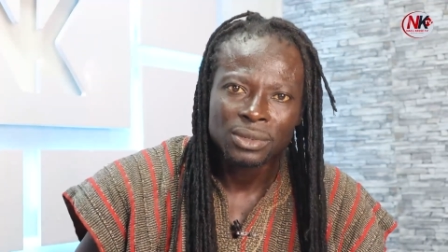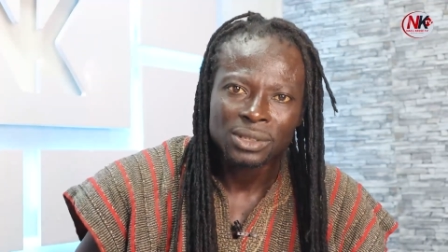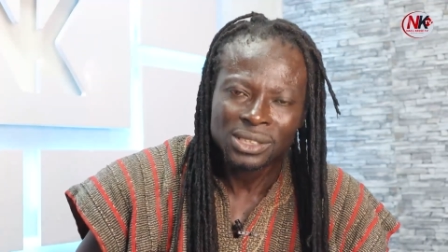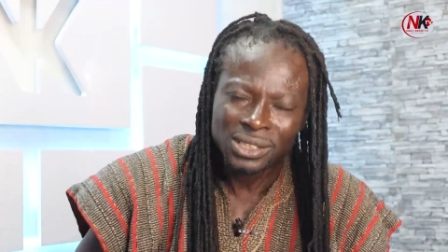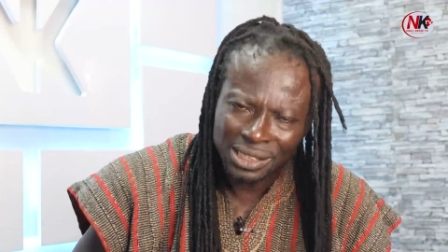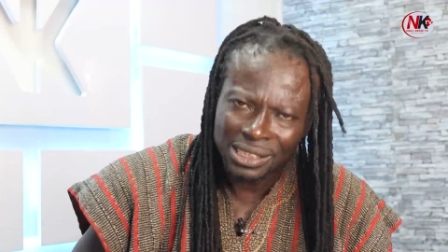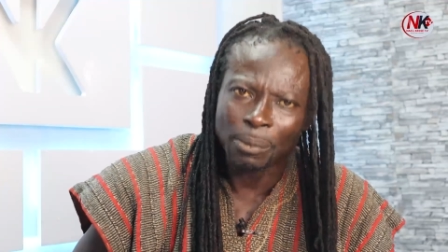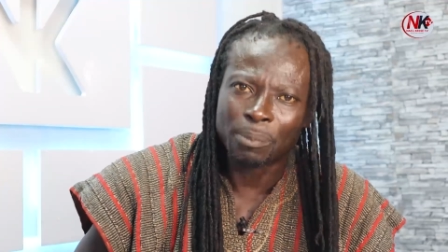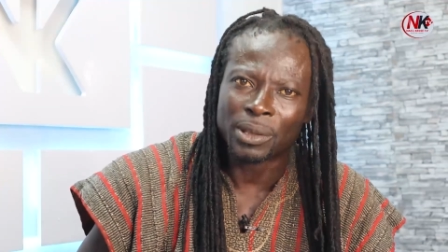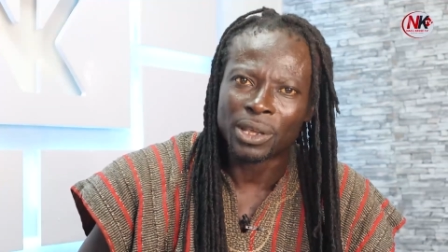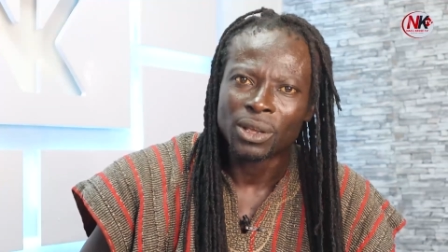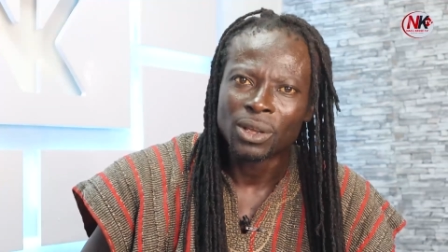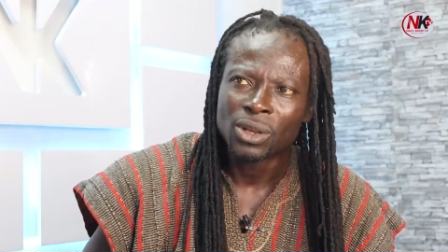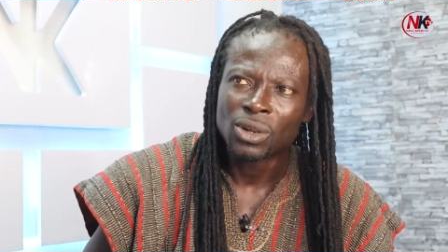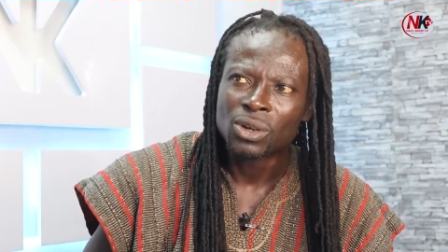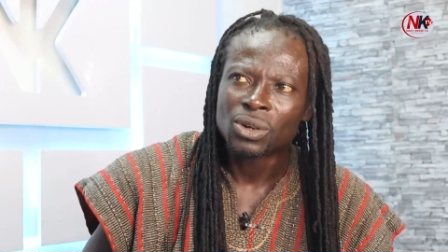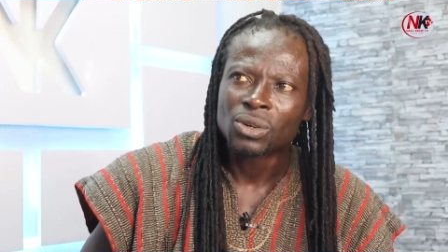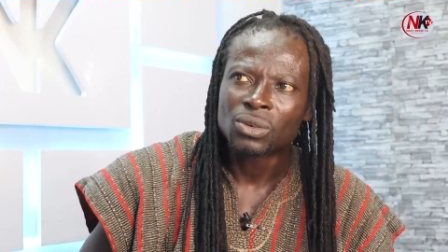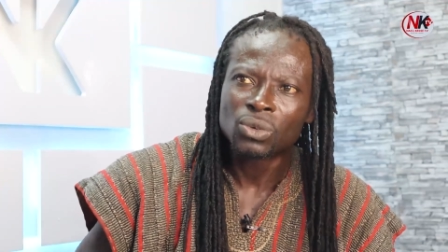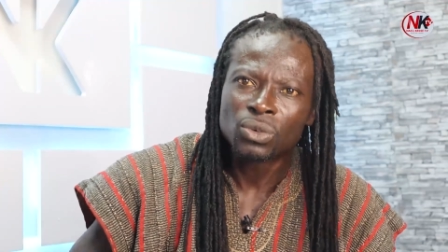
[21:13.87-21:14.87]
Sebby,
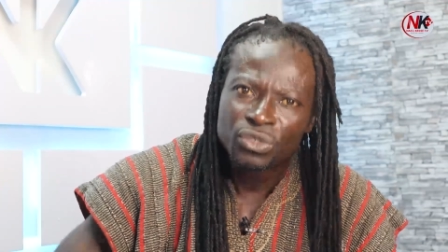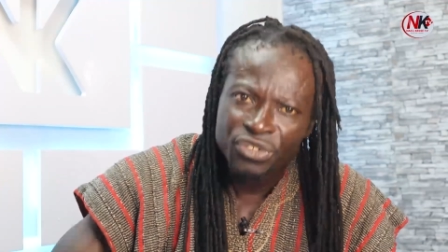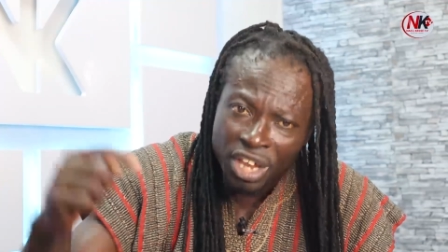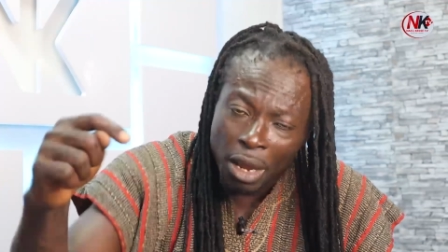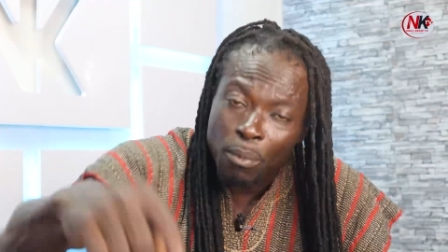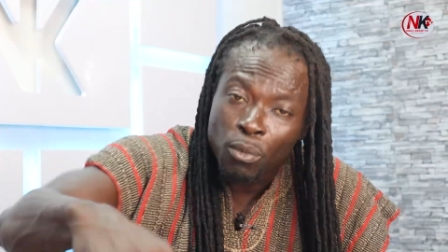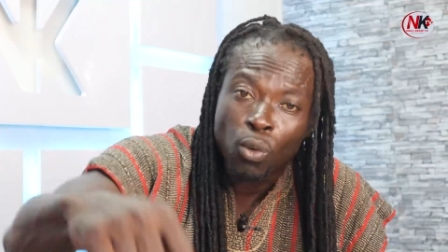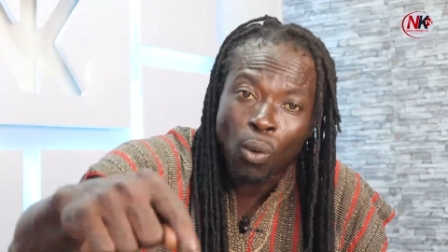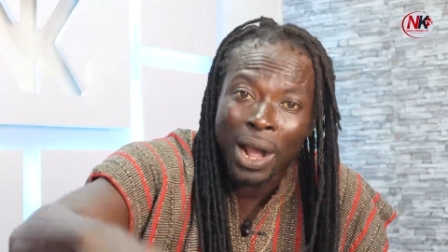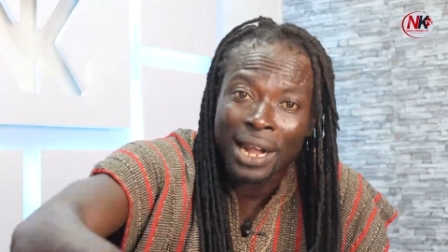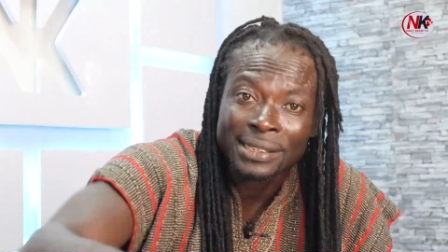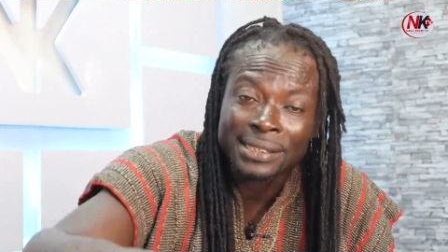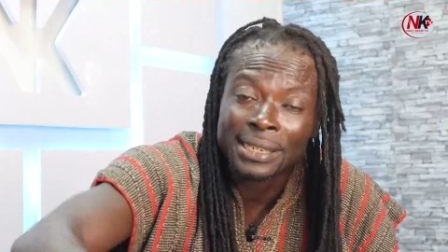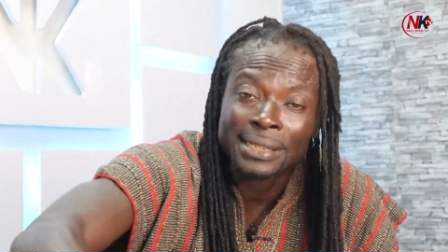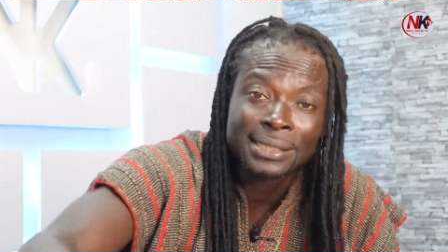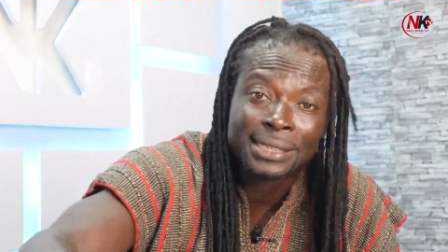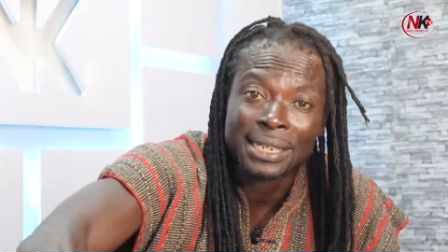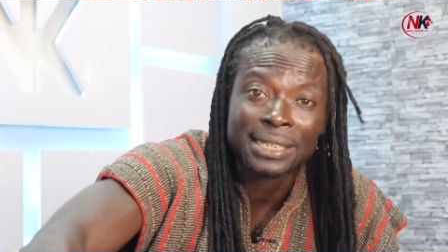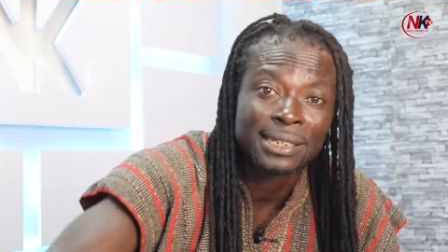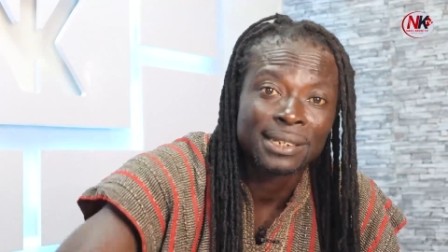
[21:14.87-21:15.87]
Chem
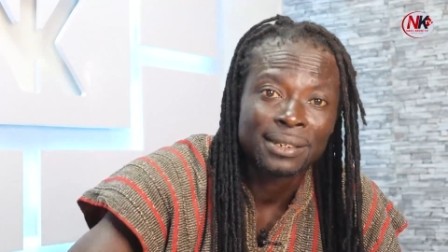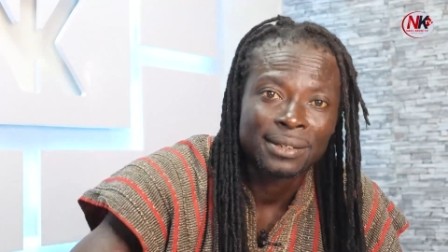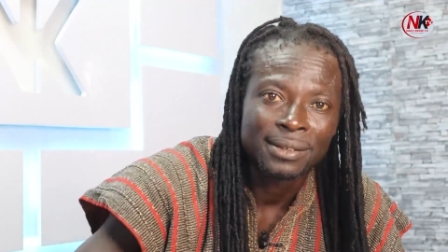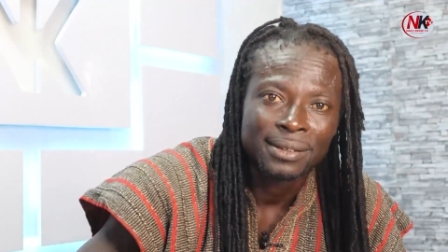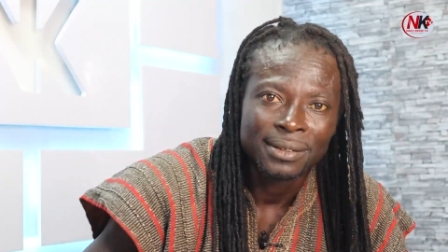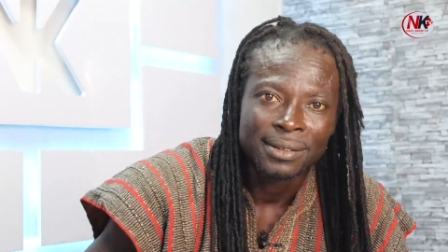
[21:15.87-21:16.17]
quartenting.